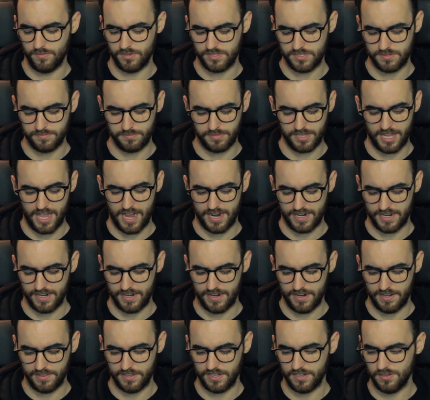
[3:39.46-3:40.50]
With some black
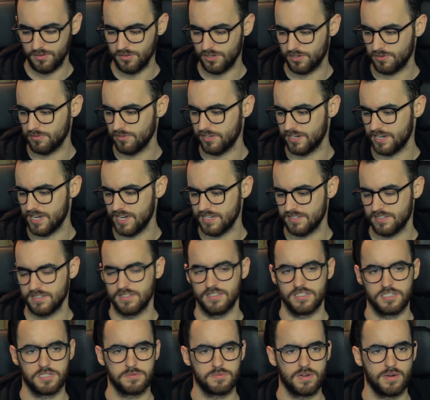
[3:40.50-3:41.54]
in it. I think it'll look really nice,
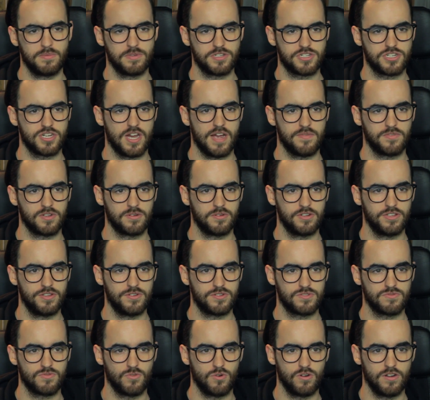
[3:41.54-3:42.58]
and this is probably the shaft I'm going to
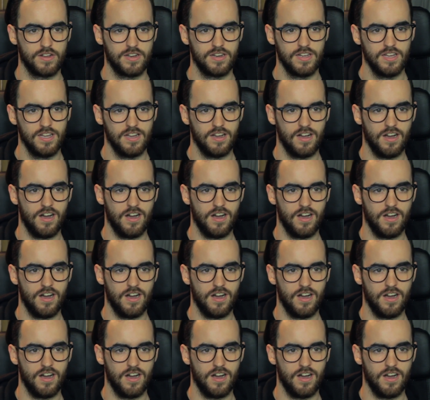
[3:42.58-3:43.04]
use for it.